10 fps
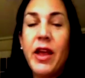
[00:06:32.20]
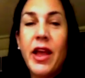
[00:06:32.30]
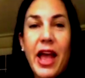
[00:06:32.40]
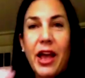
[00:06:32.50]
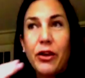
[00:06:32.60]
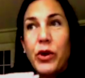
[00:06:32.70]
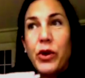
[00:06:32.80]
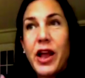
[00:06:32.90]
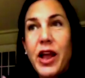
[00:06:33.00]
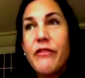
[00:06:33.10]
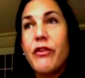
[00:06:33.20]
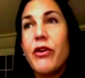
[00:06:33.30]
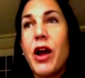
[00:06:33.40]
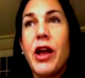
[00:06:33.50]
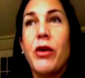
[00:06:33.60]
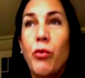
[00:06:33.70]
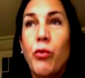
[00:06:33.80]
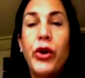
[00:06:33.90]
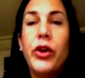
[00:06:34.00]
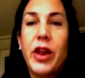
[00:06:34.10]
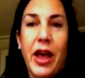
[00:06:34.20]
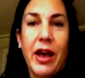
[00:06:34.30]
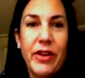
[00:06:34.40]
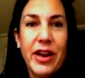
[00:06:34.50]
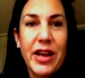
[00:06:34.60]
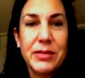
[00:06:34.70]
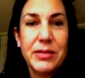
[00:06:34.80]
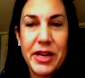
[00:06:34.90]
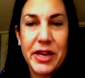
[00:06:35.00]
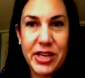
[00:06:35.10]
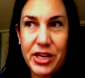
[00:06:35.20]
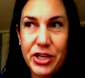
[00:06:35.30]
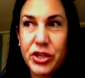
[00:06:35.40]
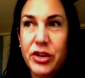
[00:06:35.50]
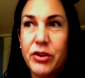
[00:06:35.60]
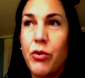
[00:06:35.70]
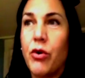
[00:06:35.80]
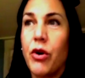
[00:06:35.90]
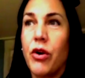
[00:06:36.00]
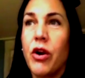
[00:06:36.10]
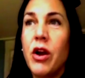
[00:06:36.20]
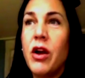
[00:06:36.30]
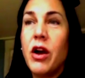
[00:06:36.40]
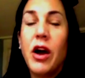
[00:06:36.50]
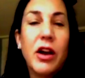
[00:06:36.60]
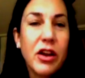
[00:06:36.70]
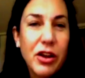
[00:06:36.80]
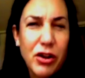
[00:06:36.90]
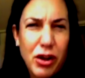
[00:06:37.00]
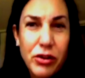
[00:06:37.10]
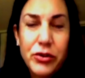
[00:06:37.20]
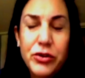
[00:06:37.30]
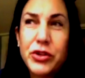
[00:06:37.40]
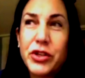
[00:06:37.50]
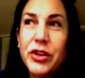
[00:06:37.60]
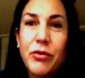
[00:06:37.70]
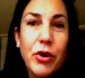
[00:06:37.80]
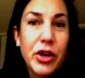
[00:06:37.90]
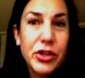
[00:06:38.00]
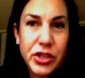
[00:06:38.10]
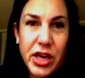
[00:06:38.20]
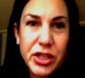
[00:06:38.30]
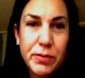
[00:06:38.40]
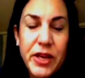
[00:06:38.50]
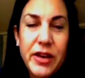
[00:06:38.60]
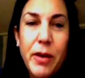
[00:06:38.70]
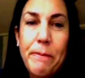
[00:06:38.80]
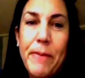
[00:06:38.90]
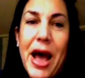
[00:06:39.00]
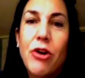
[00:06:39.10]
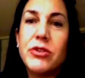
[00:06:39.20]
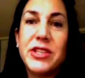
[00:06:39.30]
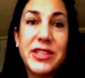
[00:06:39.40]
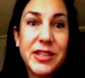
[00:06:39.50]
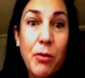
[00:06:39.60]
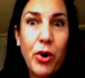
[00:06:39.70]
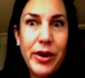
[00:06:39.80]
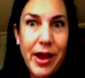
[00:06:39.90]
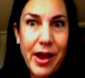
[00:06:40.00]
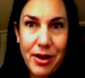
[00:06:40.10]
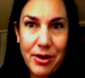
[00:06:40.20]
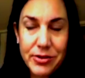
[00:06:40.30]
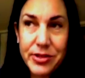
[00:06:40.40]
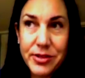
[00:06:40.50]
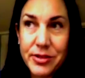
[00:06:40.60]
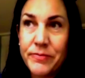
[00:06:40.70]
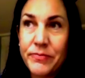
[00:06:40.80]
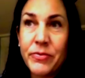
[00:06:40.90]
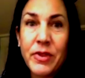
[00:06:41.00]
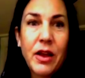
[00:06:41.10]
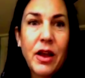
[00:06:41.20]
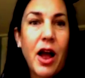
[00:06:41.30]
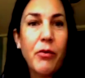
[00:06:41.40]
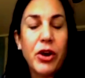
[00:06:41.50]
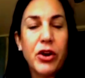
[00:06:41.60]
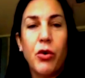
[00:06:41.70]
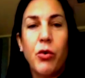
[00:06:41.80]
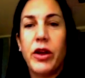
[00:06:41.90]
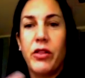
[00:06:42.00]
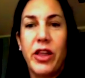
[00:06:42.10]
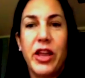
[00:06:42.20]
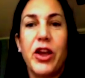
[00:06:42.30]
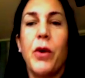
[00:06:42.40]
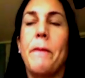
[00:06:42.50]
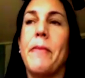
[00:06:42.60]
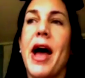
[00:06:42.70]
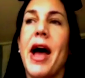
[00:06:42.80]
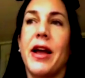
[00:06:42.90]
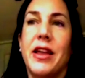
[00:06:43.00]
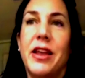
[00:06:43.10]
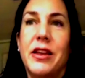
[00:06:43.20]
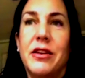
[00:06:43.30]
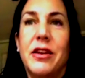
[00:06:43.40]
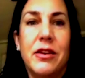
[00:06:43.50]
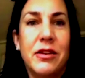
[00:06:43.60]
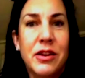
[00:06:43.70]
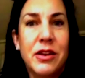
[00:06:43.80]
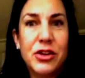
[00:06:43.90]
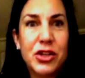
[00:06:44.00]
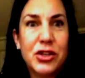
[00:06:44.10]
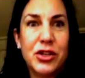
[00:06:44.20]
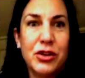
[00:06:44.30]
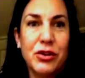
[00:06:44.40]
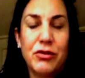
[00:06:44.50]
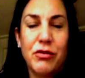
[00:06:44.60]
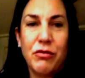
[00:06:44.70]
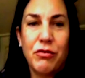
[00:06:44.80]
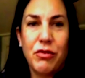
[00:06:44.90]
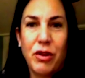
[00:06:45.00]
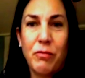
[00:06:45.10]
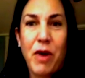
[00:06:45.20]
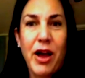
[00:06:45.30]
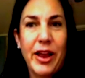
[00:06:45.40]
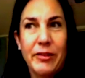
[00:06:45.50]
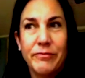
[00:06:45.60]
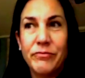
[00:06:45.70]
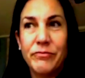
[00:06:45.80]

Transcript: And whenever I would have an expectation or a conclusion or a judgment about someone else, I would quickly go back into my,